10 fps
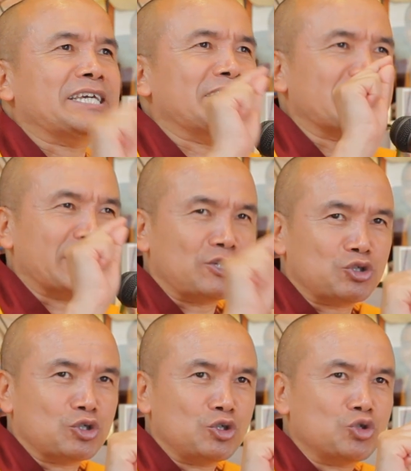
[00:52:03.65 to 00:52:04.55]

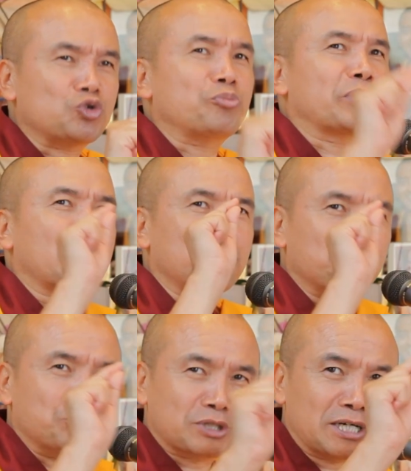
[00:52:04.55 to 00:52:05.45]
intention to become
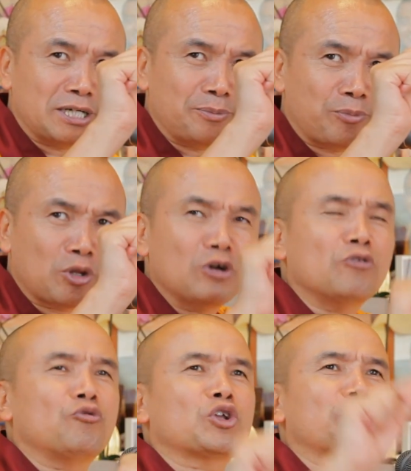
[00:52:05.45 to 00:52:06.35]
Buddha
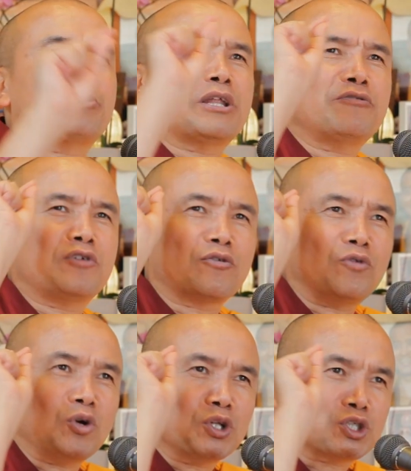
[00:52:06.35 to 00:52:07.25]
for the benefit of
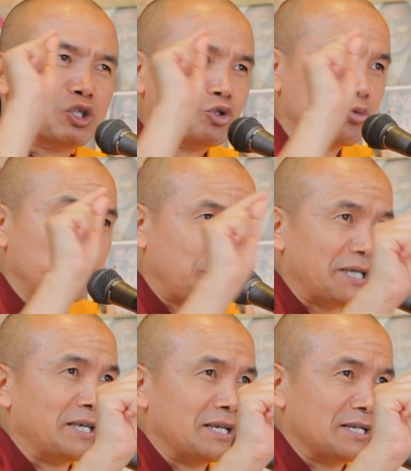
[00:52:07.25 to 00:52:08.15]
all sentient
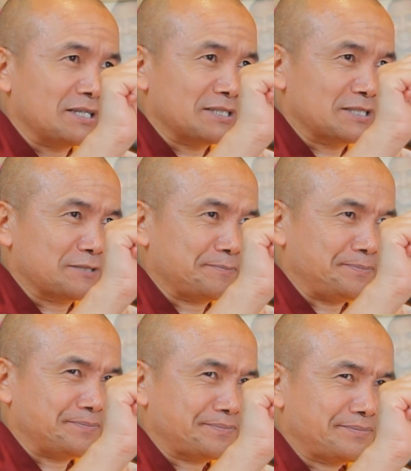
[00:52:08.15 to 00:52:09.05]
beings.
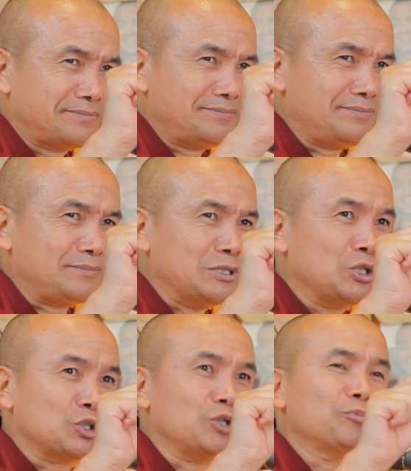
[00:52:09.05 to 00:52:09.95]

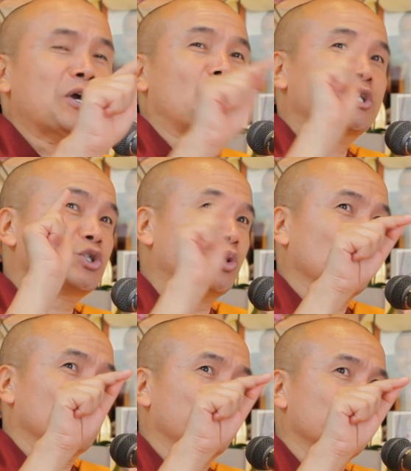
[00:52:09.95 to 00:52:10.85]
So, what is the
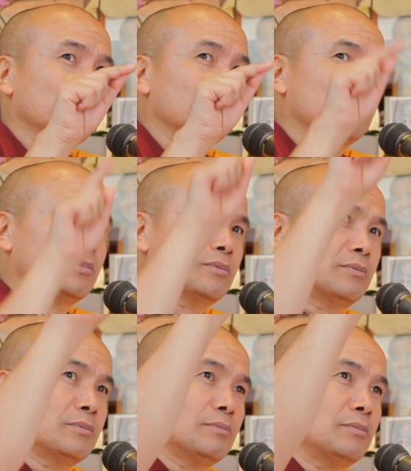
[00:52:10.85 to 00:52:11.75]
goal?
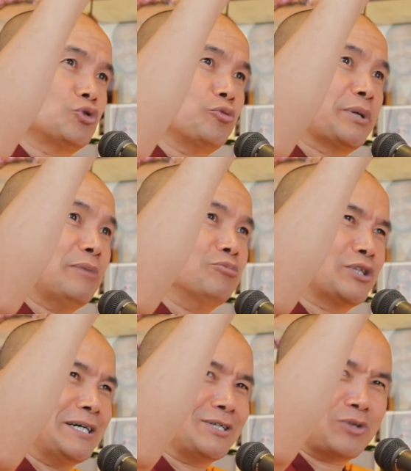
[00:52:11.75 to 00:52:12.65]
To become
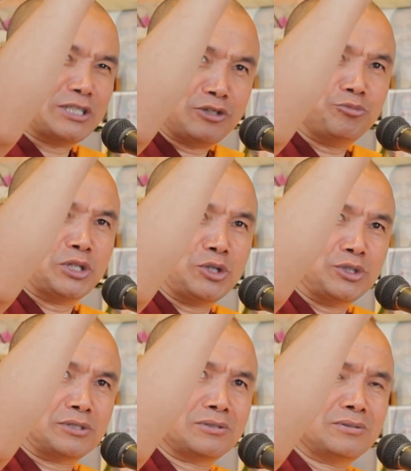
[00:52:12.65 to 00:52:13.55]
Buddha, to achieve
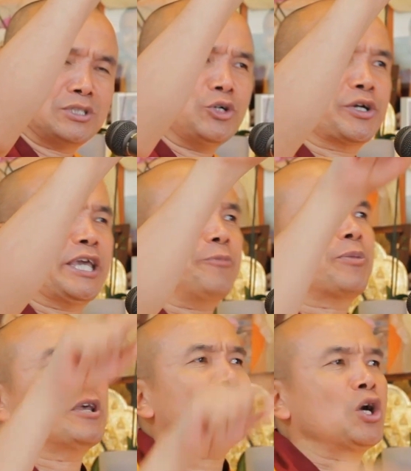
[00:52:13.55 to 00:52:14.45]
Buddhahood. Okay.
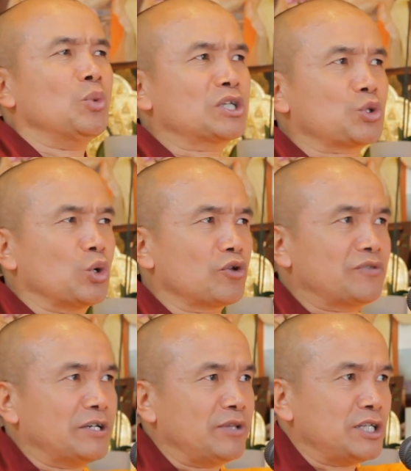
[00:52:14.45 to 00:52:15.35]
What's the goal of
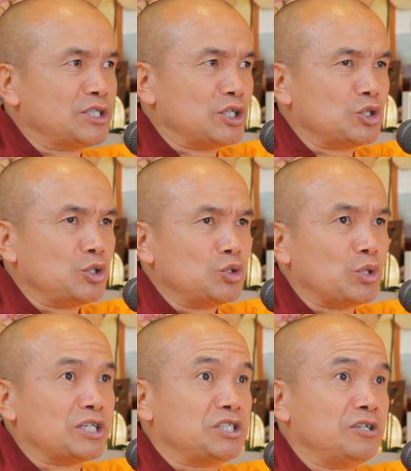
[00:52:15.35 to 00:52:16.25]
the renunciation? To
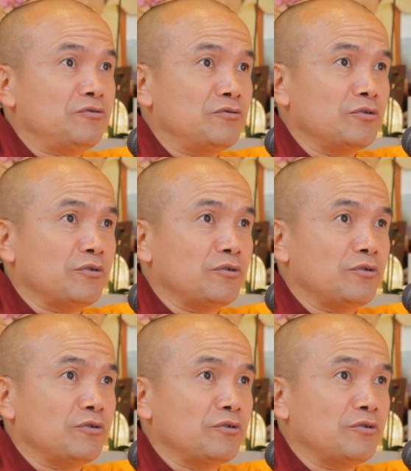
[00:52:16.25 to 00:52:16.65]
achieve